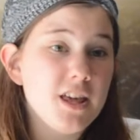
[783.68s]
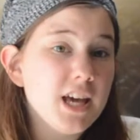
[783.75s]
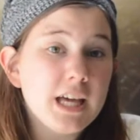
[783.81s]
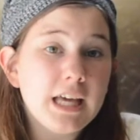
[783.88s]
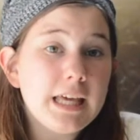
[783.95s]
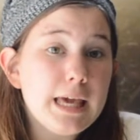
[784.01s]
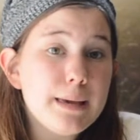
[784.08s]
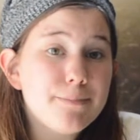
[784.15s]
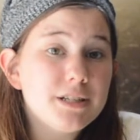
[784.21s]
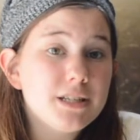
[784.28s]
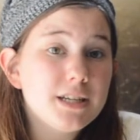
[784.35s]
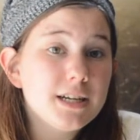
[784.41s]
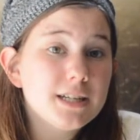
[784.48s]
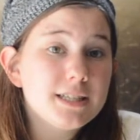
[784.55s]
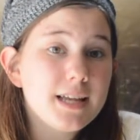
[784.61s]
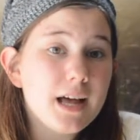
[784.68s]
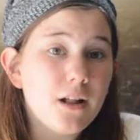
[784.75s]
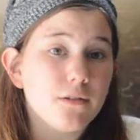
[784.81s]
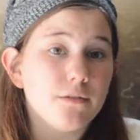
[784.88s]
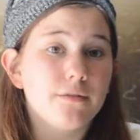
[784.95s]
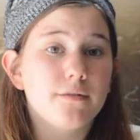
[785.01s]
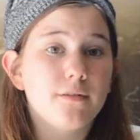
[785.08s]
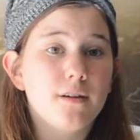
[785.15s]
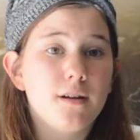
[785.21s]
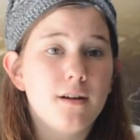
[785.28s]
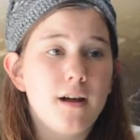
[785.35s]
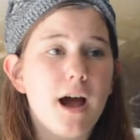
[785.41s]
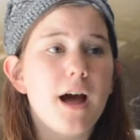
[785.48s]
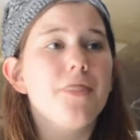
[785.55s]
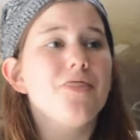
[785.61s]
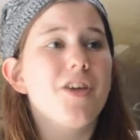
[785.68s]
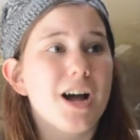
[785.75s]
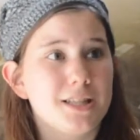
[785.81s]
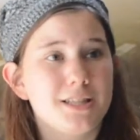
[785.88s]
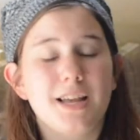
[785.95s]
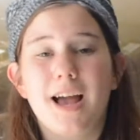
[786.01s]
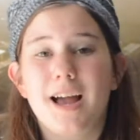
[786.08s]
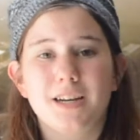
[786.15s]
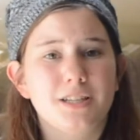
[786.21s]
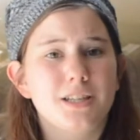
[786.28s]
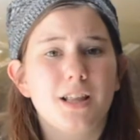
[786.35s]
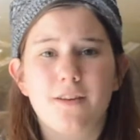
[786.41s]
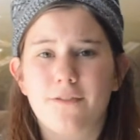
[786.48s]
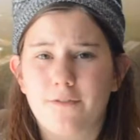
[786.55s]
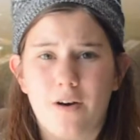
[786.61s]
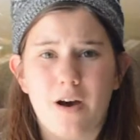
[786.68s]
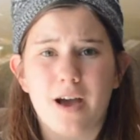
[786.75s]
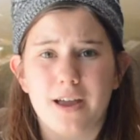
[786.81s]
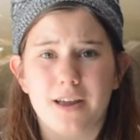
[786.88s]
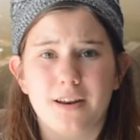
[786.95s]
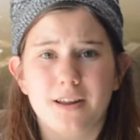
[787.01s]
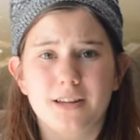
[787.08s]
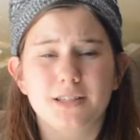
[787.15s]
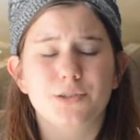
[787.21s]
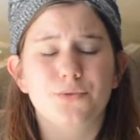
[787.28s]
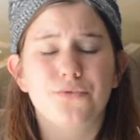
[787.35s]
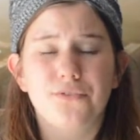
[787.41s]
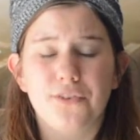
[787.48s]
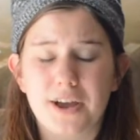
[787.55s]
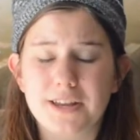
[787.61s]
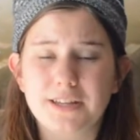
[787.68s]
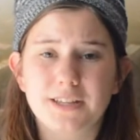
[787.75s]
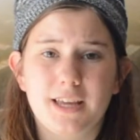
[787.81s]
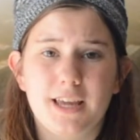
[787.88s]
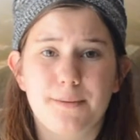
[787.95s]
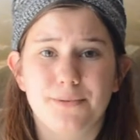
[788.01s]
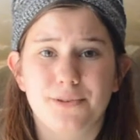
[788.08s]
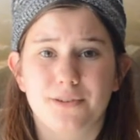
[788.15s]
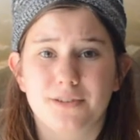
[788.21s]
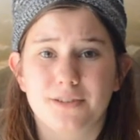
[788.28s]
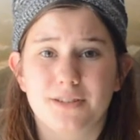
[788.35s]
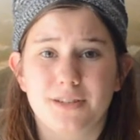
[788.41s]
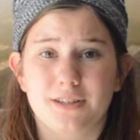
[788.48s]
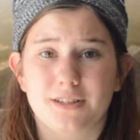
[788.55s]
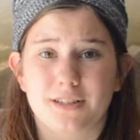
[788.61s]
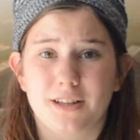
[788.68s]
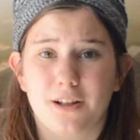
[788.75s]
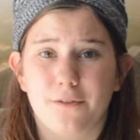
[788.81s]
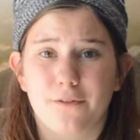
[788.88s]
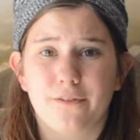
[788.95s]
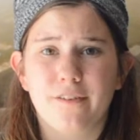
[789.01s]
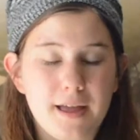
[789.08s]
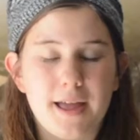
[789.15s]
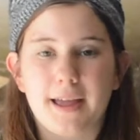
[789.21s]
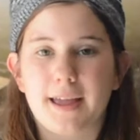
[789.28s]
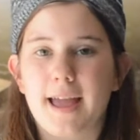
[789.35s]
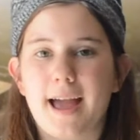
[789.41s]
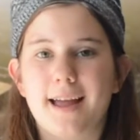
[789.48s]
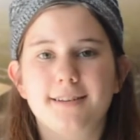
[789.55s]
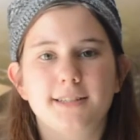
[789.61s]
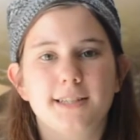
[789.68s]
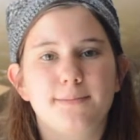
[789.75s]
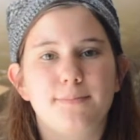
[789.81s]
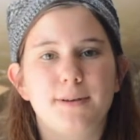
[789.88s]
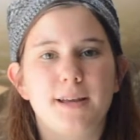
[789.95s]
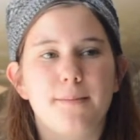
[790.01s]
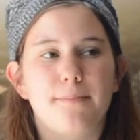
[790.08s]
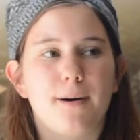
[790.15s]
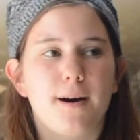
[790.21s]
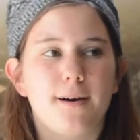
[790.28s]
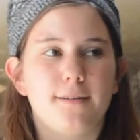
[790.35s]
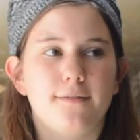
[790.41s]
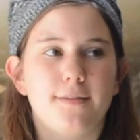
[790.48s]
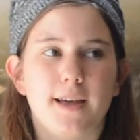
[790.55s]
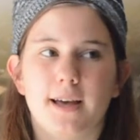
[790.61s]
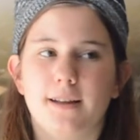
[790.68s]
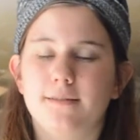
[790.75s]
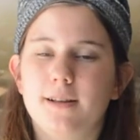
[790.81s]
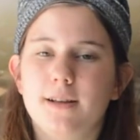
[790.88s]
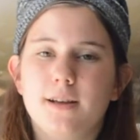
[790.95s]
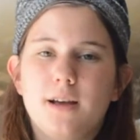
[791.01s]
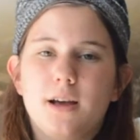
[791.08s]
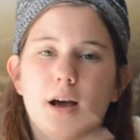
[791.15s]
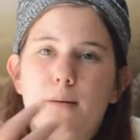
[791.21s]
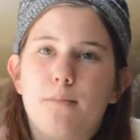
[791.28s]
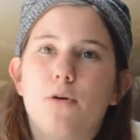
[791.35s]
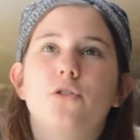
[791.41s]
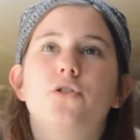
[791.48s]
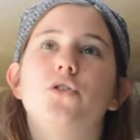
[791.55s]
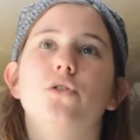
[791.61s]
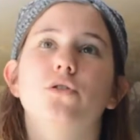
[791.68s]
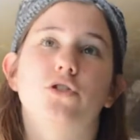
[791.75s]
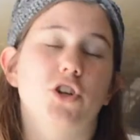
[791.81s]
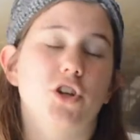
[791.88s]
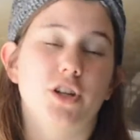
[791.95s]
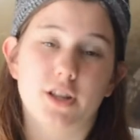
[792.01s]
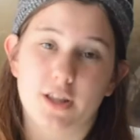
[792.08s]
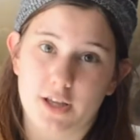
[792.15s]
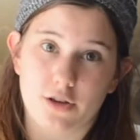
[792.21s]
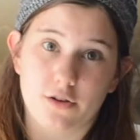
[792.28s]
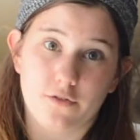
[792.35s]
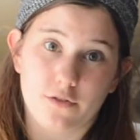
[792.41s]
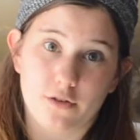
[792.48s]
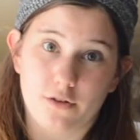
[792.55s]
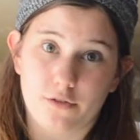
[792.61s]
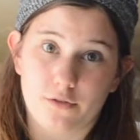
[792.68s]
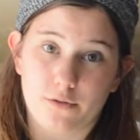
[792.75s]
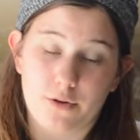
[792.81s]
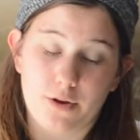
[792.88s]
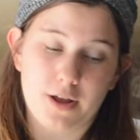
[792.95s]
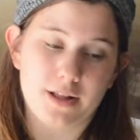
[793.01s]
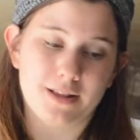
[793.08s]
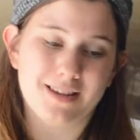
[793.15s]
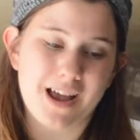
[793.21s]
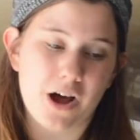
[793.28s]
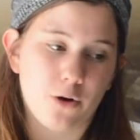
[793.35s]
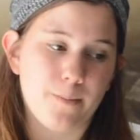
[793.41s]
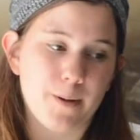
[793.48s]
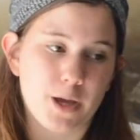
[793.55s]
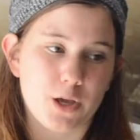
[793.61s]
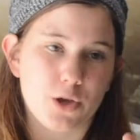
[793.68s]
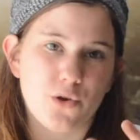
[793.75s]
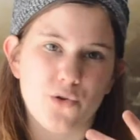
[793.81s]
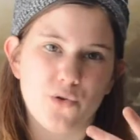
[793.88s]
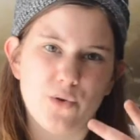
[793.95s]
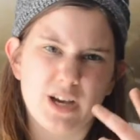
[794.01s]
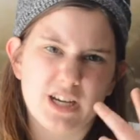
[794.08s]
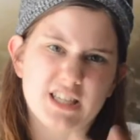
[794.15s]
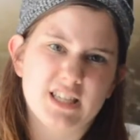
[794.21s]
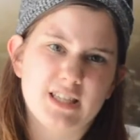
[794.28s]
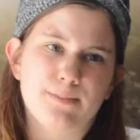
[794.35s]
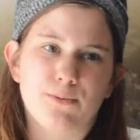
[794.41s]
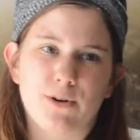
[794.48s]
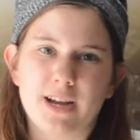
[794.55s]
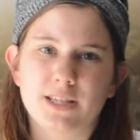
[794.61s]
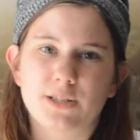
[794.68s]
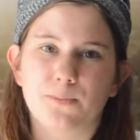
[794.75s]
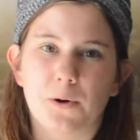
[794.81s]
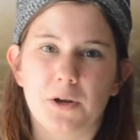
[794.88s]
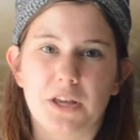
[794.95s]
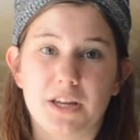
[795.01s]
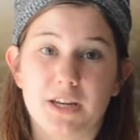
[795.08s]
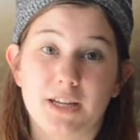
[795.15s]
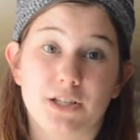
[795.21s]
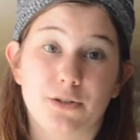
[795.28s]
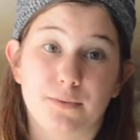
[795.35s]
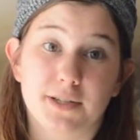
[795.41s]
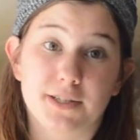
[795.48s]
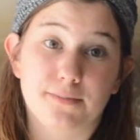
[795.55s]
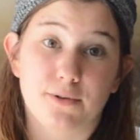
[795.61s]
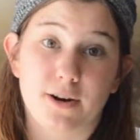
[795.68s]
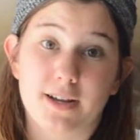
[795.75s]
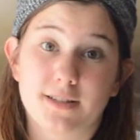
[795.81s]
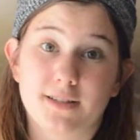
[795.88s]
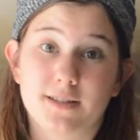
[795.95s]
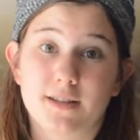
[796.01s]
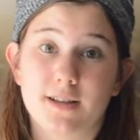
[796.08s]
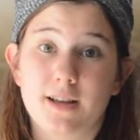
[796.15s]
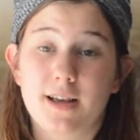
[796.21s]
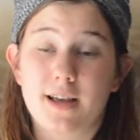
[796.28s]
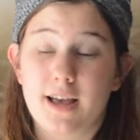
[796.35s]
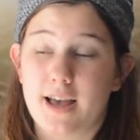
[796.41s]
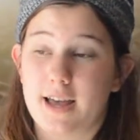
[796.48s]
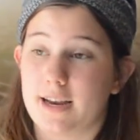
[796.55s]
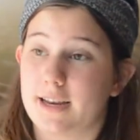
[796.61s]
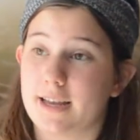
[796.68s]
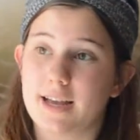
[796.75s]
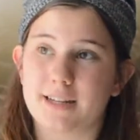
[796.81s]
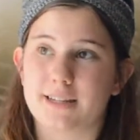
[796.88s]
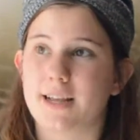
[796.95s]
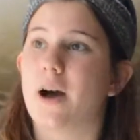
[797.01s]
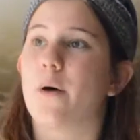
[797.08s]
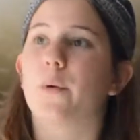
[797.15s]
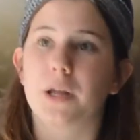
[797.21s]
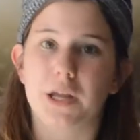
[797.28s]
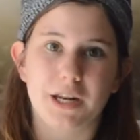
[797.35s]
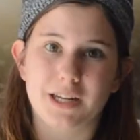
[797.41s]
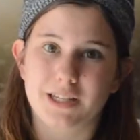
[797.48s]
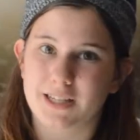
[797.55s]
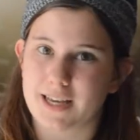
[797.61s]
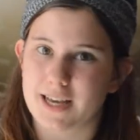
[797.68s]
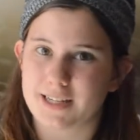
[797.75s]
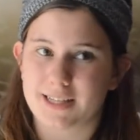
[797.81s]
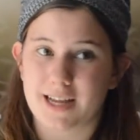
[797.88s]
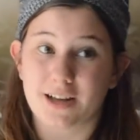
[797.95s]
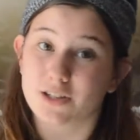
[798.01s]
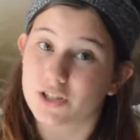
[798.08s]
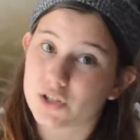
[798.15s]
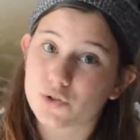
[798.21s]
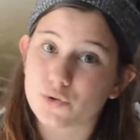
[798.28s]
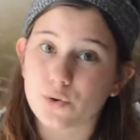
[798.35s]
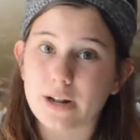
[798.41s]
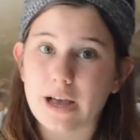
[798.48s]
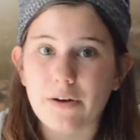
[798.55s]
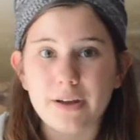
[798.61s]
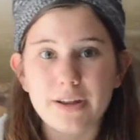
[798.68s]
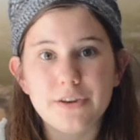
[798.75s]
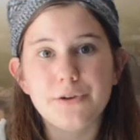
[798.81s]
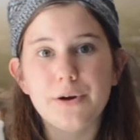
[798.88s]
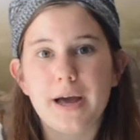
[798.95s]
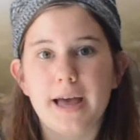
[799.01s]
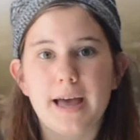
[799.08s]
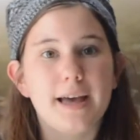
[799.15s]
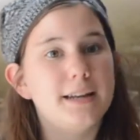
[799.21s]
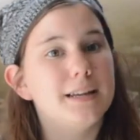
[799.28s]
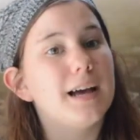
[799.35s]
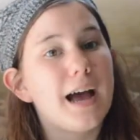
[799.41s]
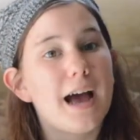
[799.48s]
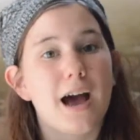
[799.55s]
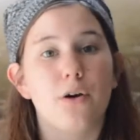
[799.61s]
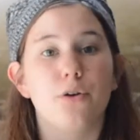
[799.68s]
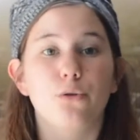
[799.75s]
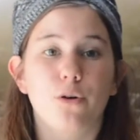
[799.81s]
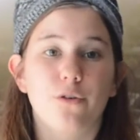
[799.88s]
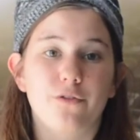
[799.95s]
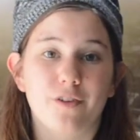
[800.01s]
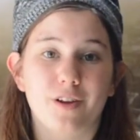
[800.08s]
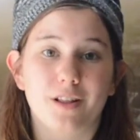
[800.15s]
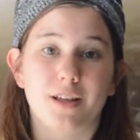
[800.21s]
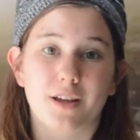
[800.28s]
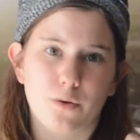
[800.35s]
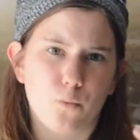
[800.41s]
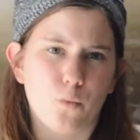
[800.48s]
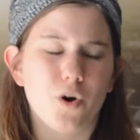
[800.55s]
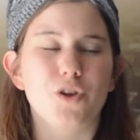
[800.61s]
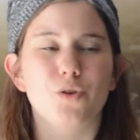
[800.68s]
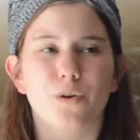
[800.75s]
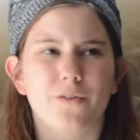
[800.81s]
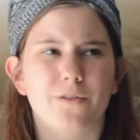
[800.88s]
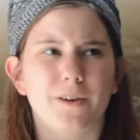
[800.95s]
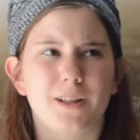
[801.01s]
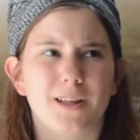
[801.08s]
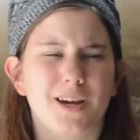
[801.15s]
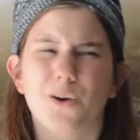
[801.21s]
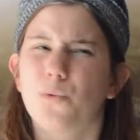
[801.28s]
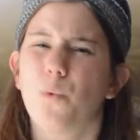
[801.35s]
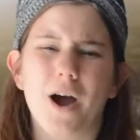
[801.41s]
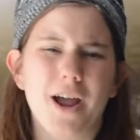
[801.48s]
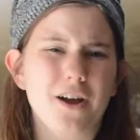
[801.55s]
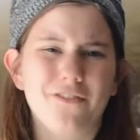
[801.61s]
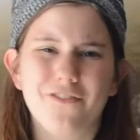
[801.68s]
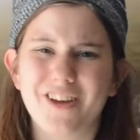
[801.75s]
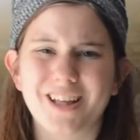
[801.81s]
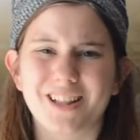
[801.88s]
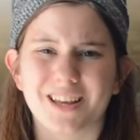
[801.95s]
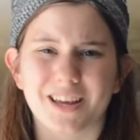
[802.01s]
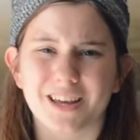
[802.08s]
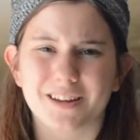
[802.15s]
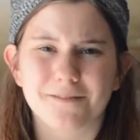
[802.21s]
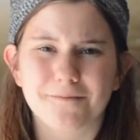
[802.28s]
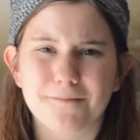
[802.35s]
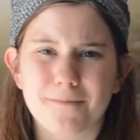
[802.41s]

you can keep it to yourself. And that's actually fine. It is fine to keep songs to yourself. It can just be a part of that emotional journey that you've gone through. It's helping you express what you need to express and get down what you need to get down to sort out in your head how you are feeling, what you are feeling, and why you're feeling it.